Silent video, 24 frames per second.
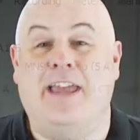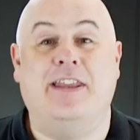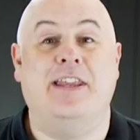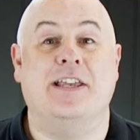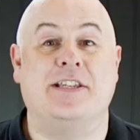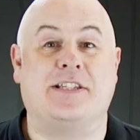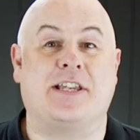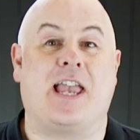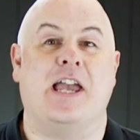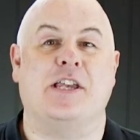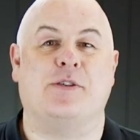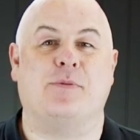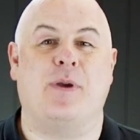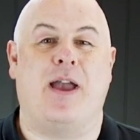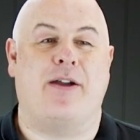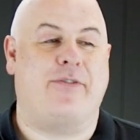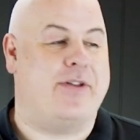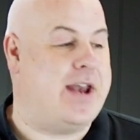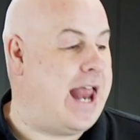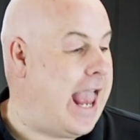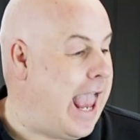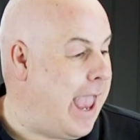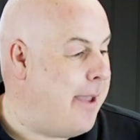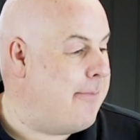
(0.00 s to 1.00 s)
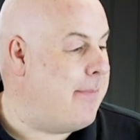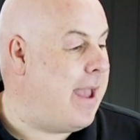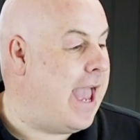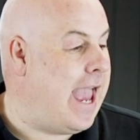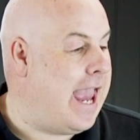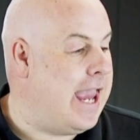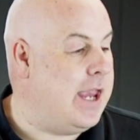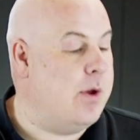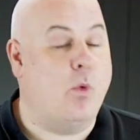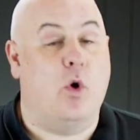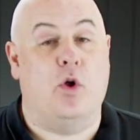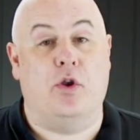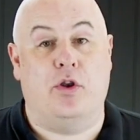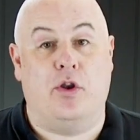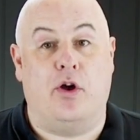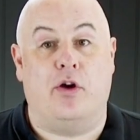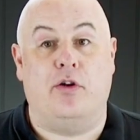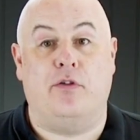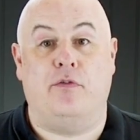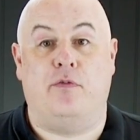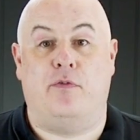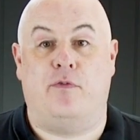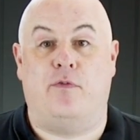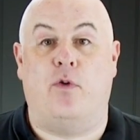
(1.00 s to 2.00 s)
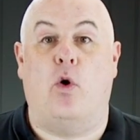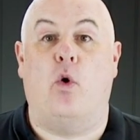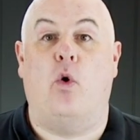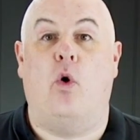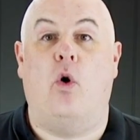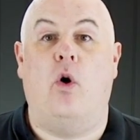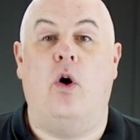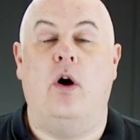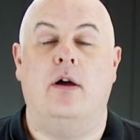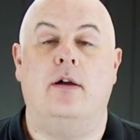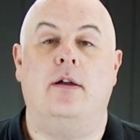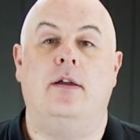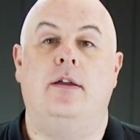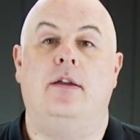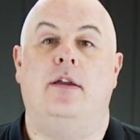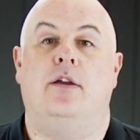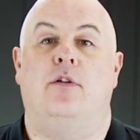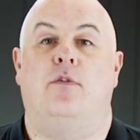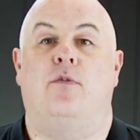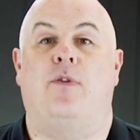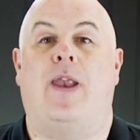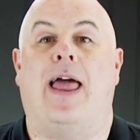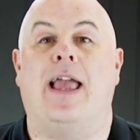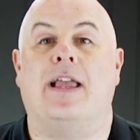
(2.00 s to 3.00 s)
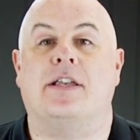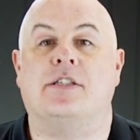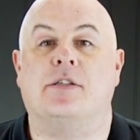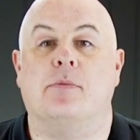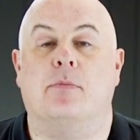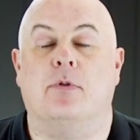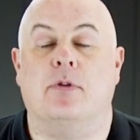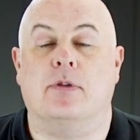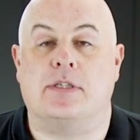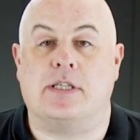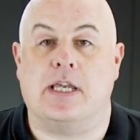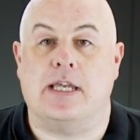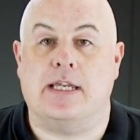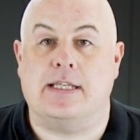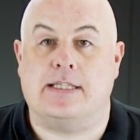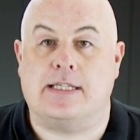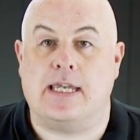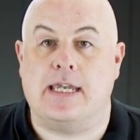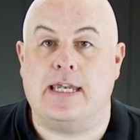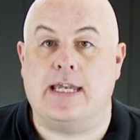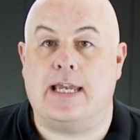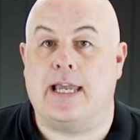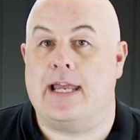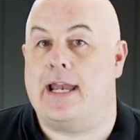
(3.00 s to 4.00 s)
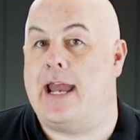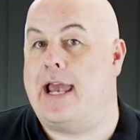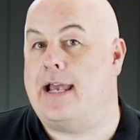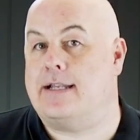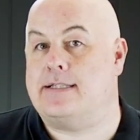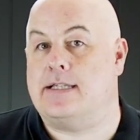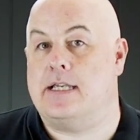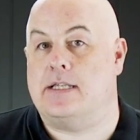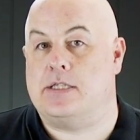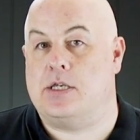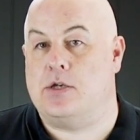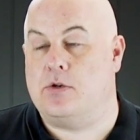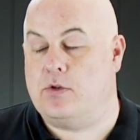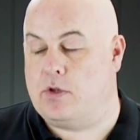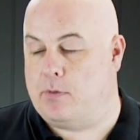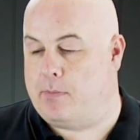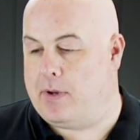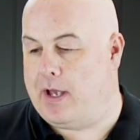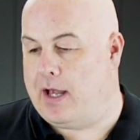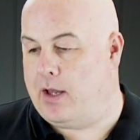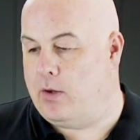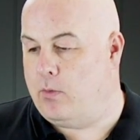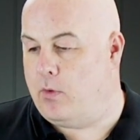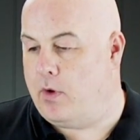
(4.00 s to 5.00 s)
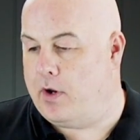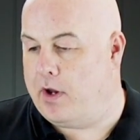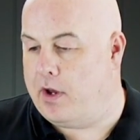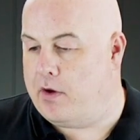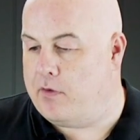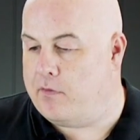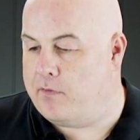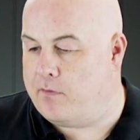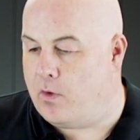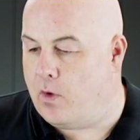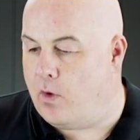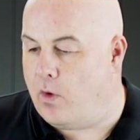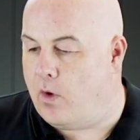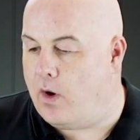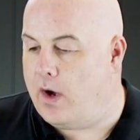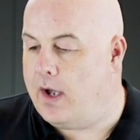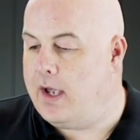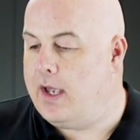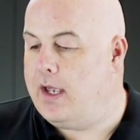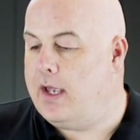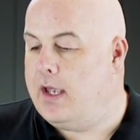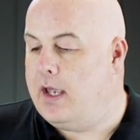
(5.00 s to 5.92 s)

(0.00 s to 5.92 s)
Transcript: In this case, we have an MA194 flexible CT connected to the PEL 104